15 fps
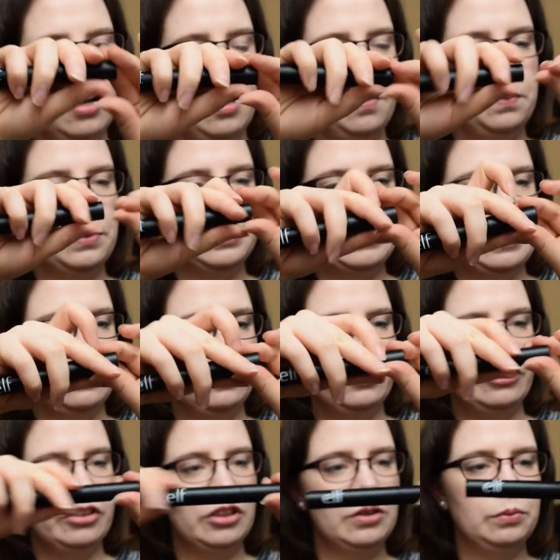up and down
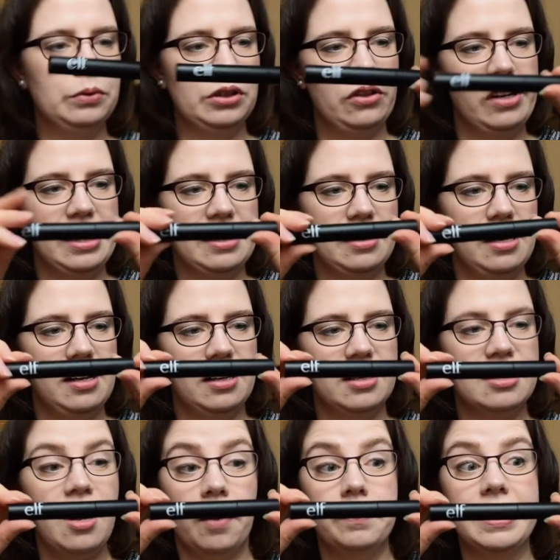tube, no
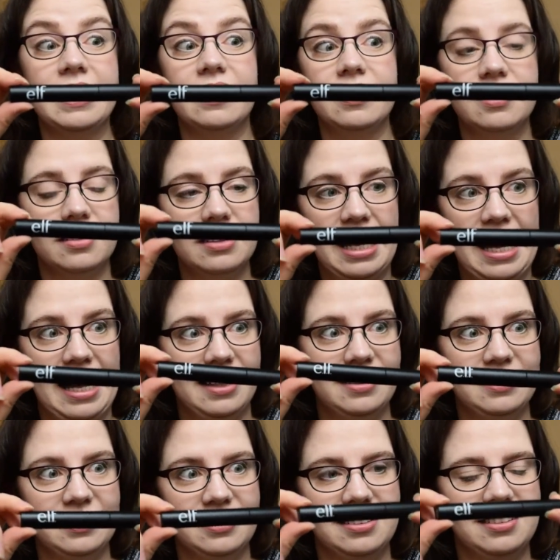ergonomic
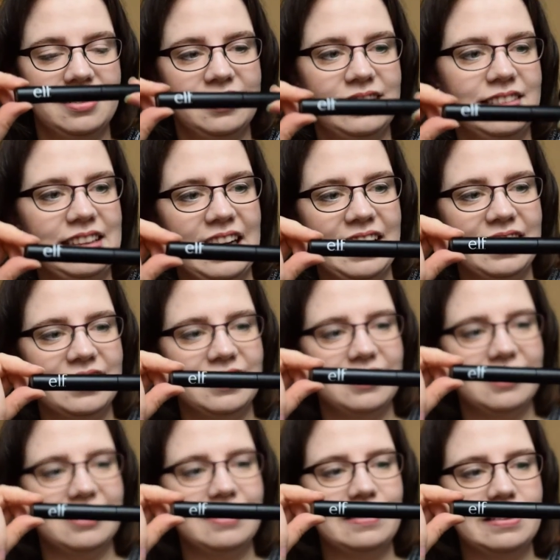handle style as
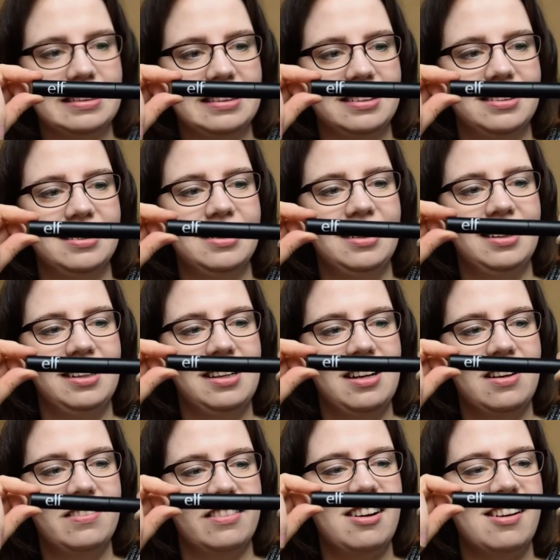it were,
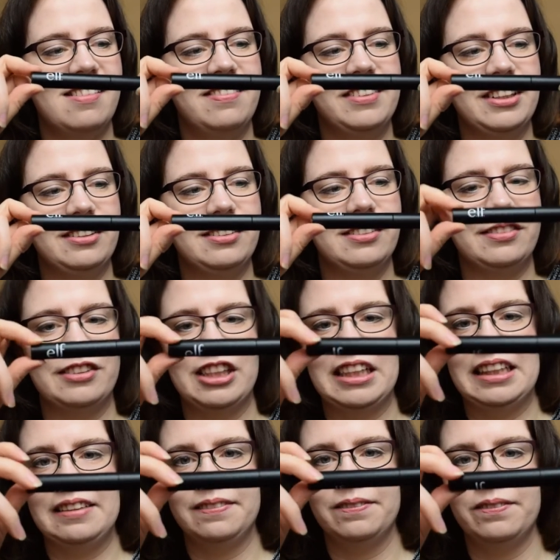very fuss
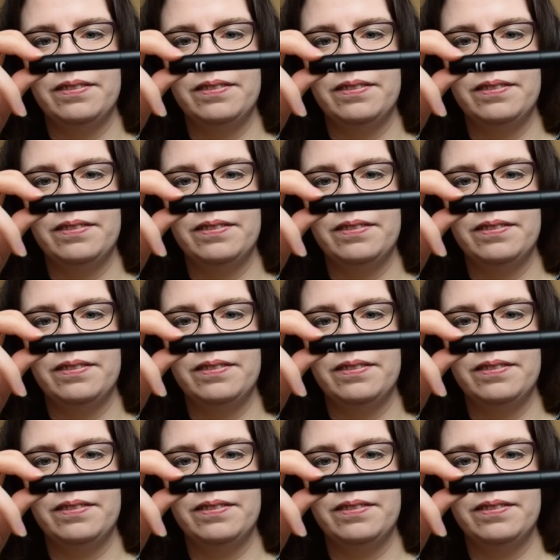free.